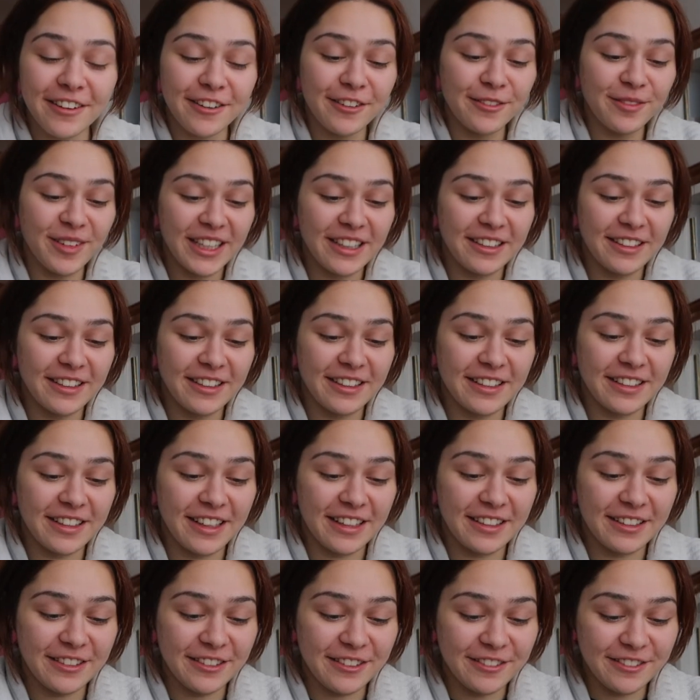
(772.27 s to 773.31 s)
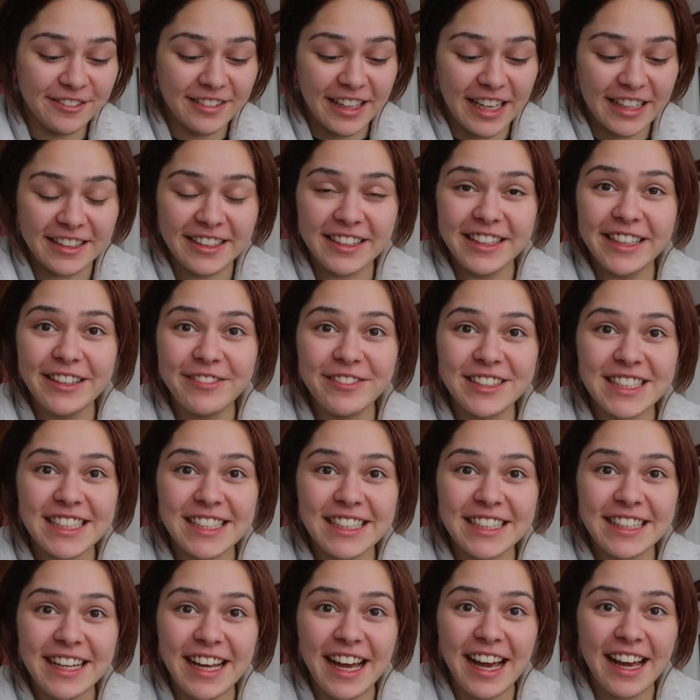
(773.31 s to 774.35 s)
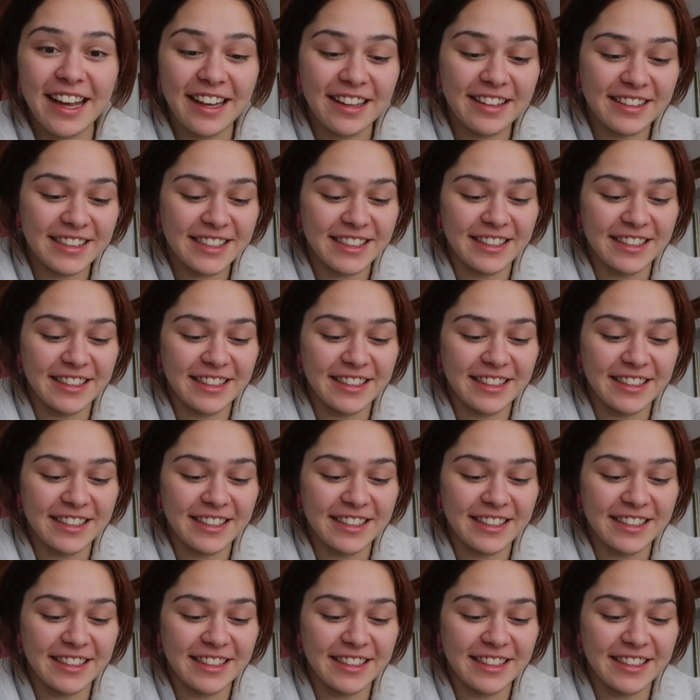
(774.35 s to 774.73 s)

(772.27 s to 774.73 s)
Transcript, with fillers: Oh my god, I know, I didn't even see that.